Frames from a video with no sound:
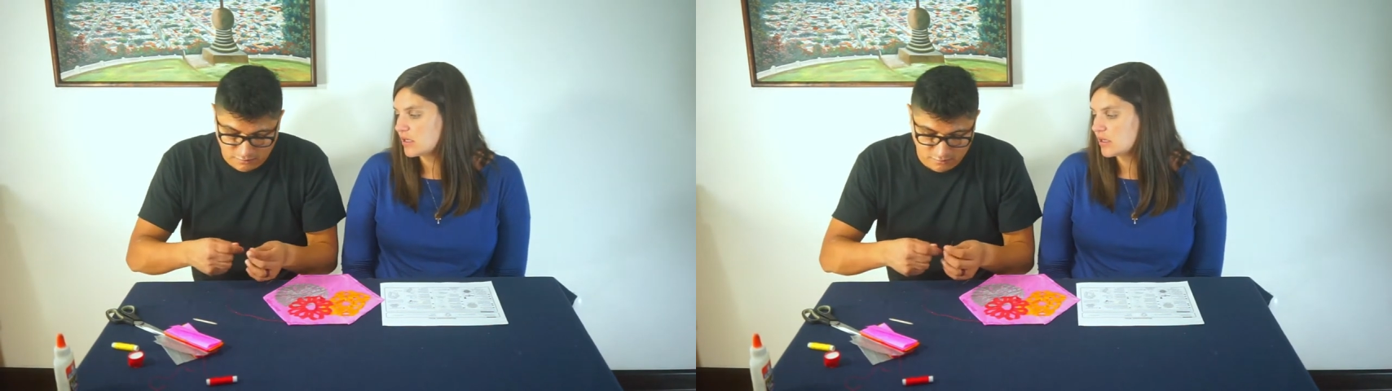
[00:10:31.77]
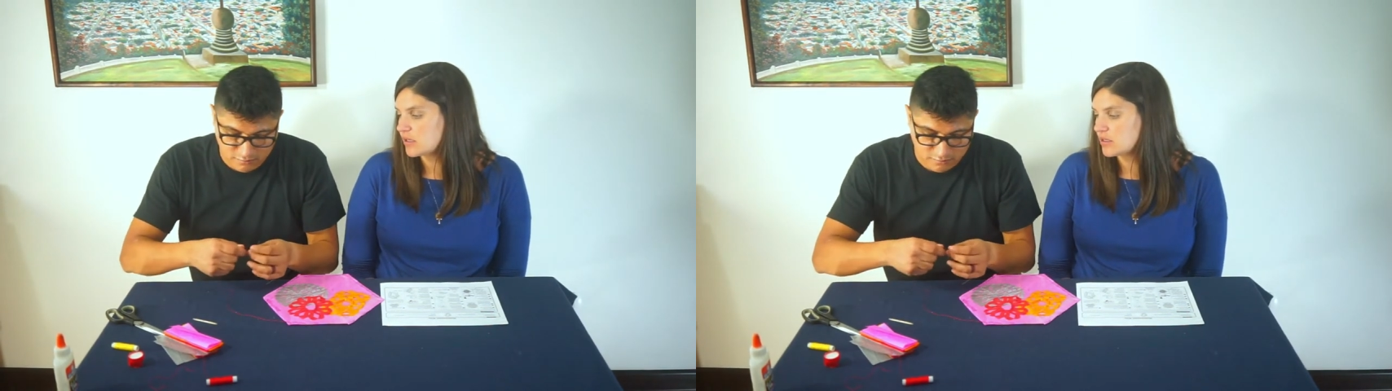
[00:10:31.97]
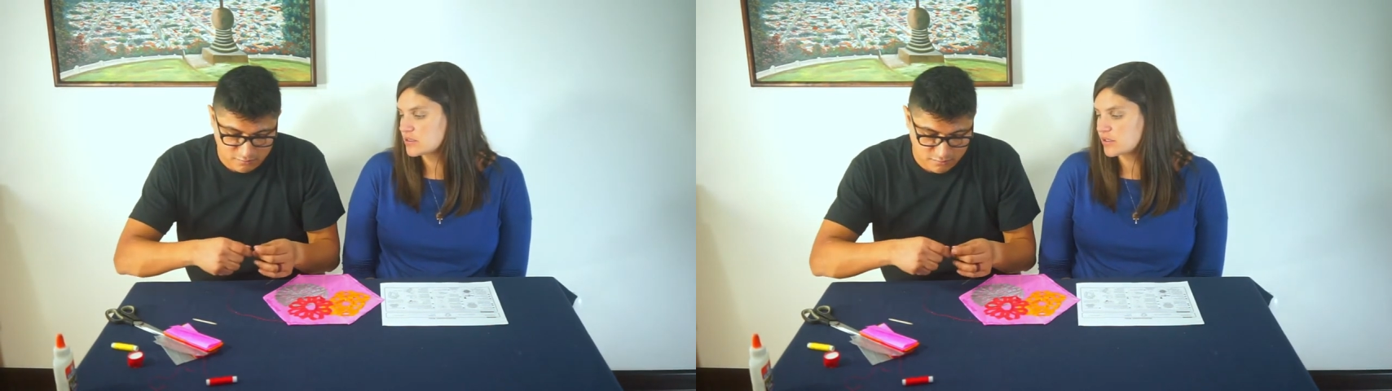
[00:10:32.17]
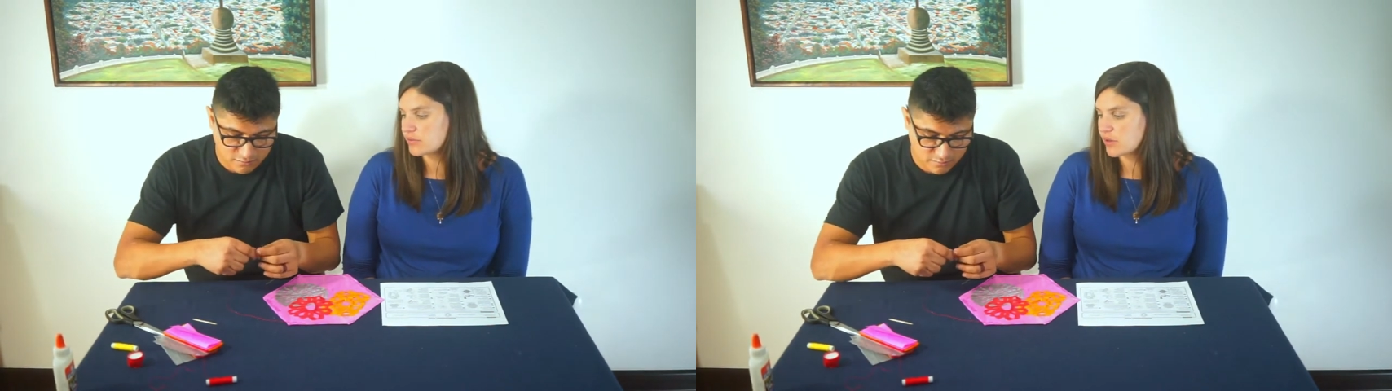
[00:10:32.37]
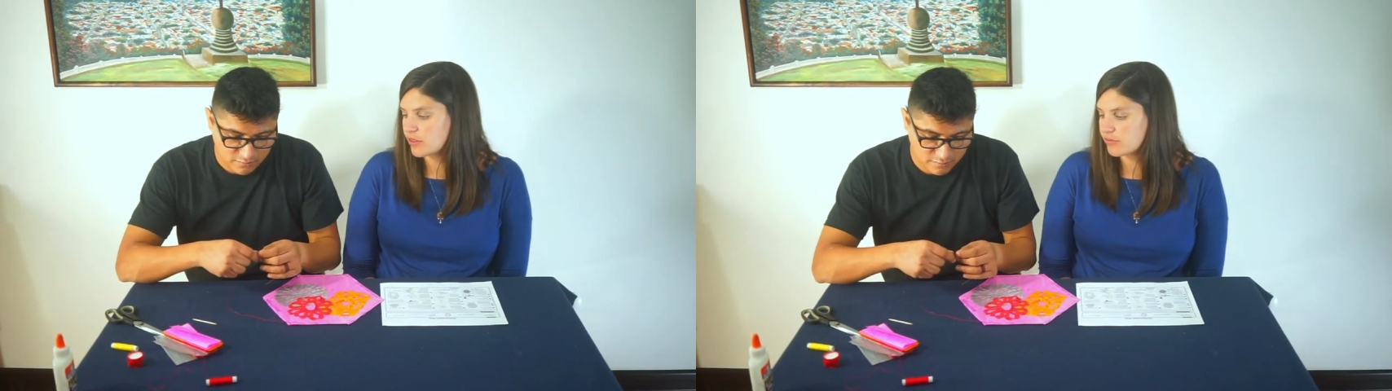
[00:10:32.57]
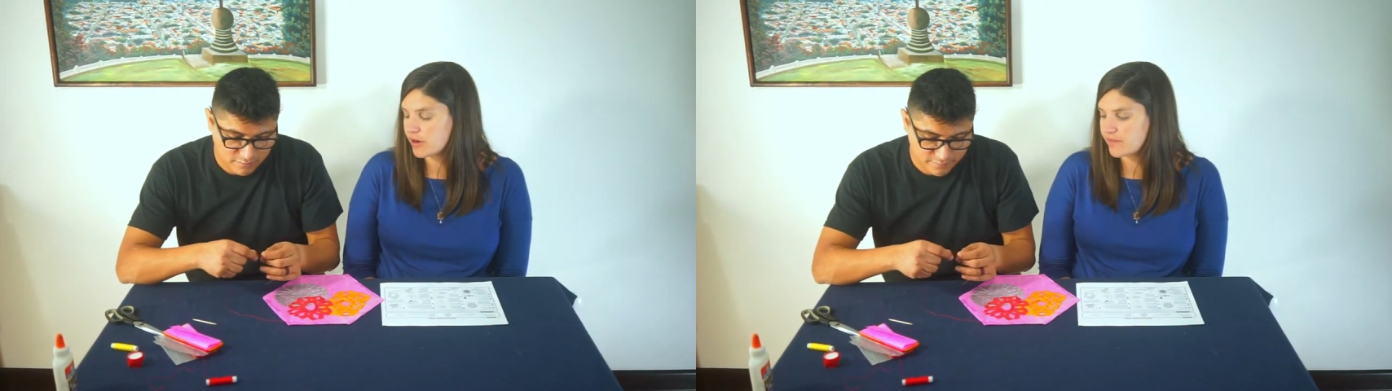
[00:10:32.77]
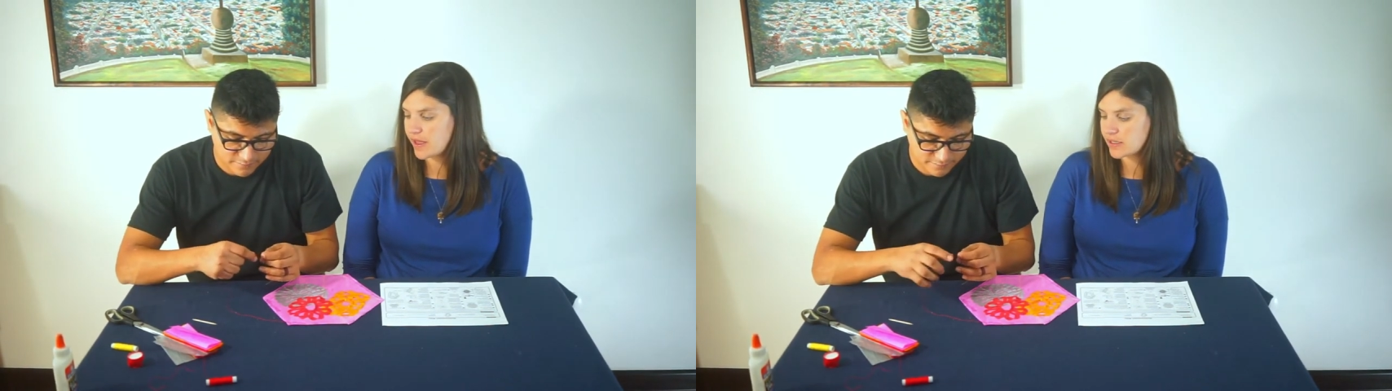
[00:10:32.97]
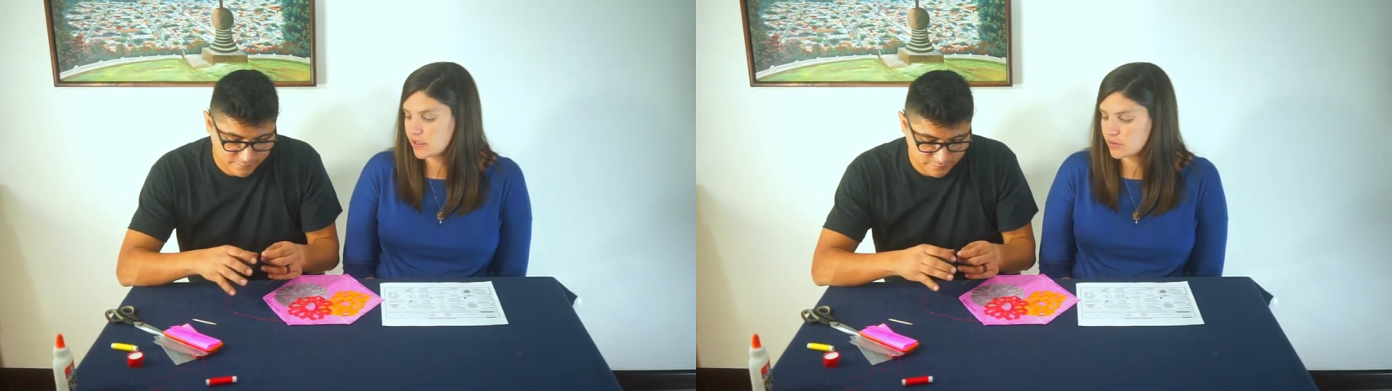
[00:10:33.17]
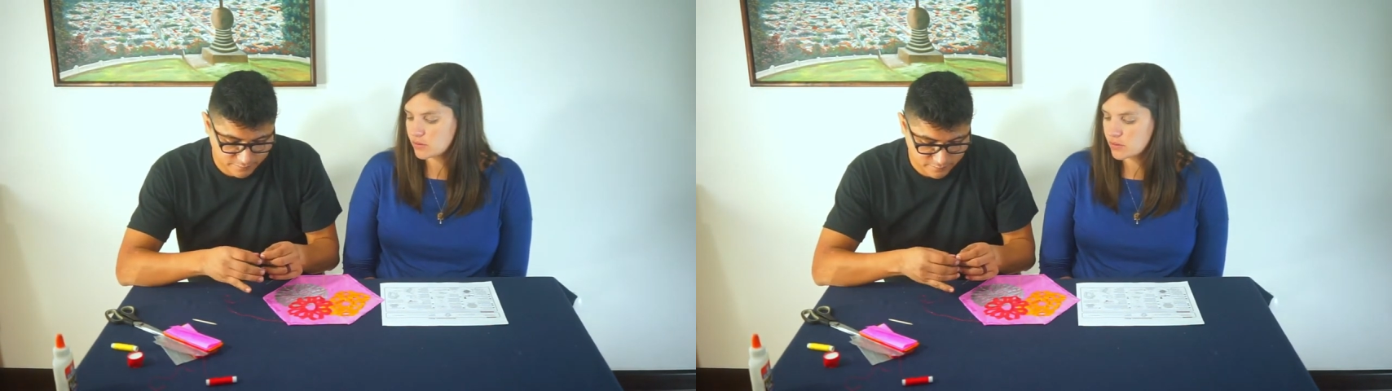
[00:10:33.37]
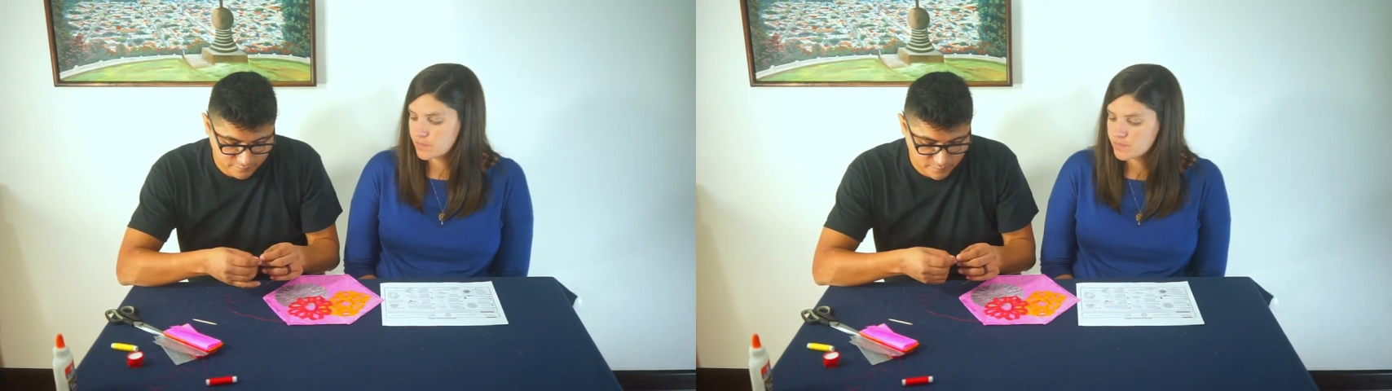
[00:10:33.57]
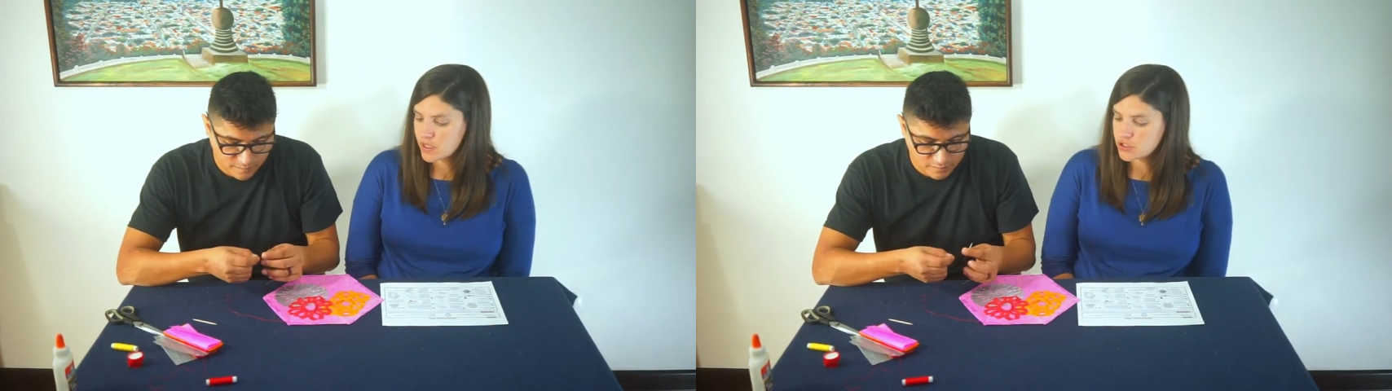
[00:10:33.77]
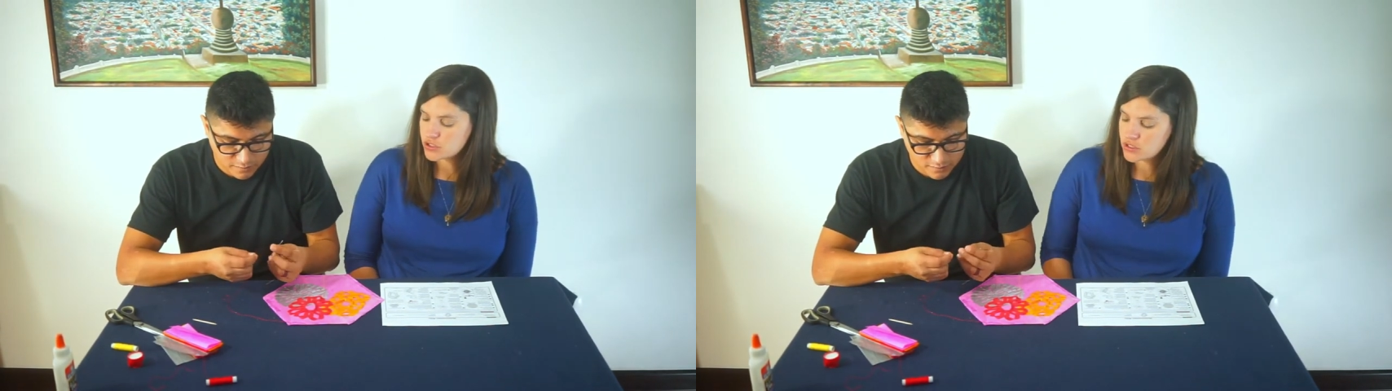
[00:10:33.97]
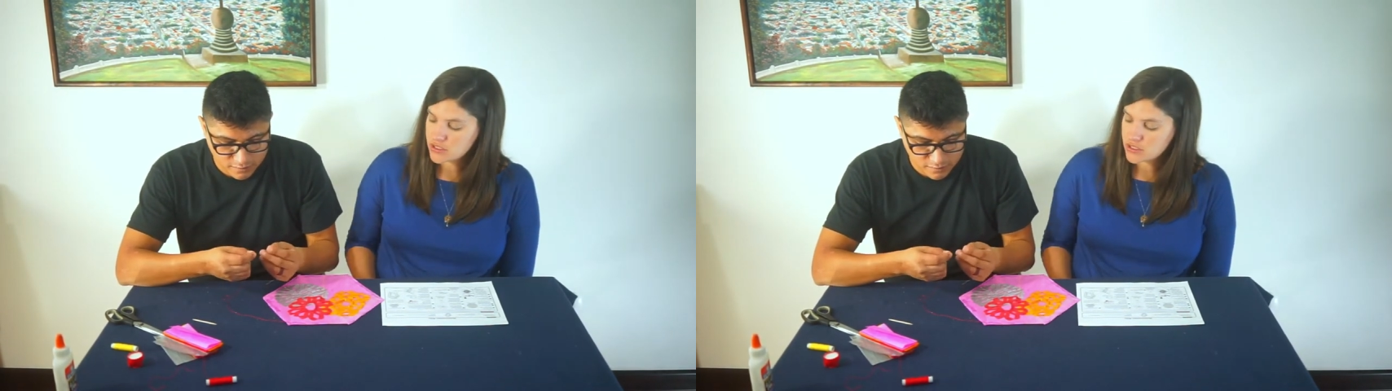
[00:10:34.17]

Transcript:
Speaker 1: Then he's gonna re-thread that needle and do the